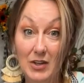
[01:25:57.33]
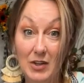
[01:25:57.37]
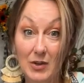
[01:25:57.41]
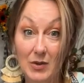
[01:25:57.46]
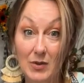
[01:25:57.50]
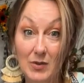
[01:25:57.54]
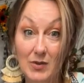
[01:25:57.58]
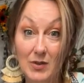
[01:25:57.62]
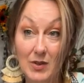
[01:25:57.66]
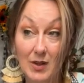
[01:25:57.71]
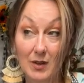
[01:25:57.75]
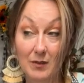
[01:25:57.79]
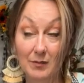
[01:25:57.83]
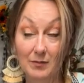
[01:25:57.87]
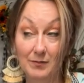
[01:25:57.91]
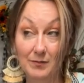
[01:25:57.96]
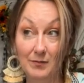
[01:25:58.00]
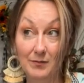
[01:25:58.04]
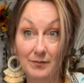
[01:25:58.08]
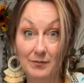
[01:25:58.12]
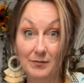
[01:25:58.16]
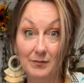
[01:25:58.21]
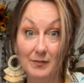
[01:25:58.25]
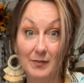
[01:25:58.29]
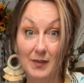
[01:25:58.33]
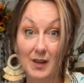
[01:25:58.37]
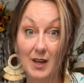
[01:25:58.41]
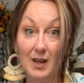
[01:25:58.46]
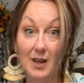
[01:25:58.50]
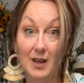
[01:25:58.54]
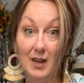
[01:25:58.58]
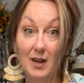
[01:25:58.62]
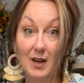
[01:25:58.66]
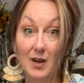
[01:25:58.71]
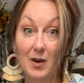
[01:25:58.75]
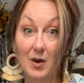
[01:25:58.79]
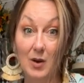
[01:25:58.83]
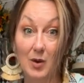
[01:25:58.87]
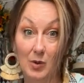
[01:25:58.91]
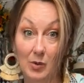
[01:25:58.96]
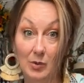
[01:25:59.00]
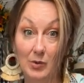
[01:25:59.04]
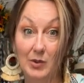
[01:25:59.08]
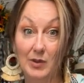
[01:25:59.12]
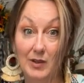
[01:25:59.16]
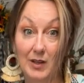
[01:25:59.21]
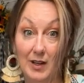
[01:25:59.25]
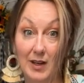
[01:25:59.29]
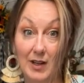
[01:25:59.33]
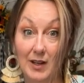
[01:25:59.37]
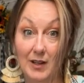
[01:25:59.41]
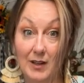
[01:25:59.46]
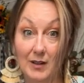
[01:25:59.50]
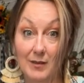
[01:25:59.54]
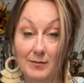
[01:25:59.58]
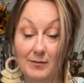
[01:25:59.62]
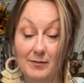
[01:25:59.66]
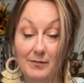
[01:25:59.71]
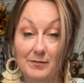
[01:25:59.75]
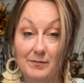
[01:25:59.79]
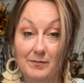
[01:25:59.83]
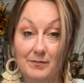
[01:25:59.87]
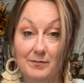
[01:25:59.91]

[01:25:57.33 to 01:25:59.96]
years older than I am.